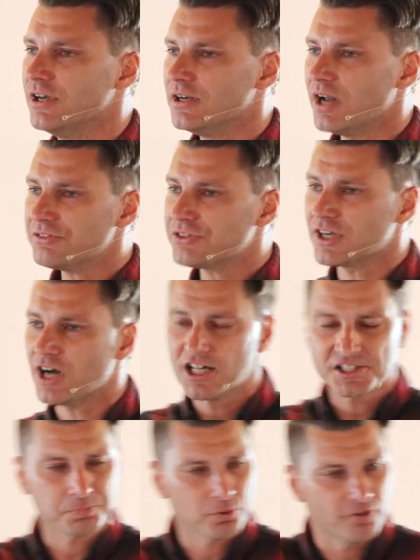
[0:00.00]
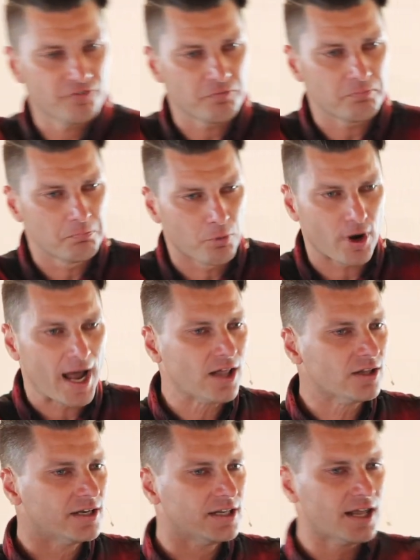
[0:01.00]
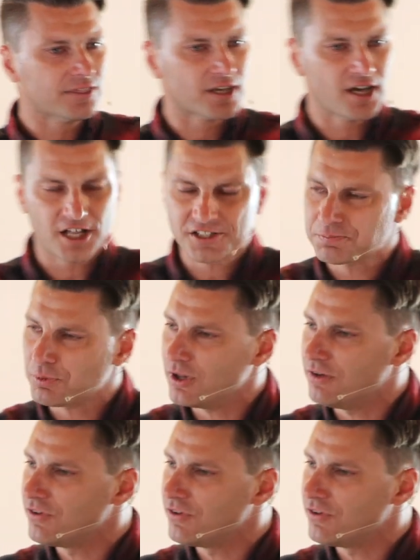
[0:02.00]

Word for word: not the gospel of morality, not the gospel of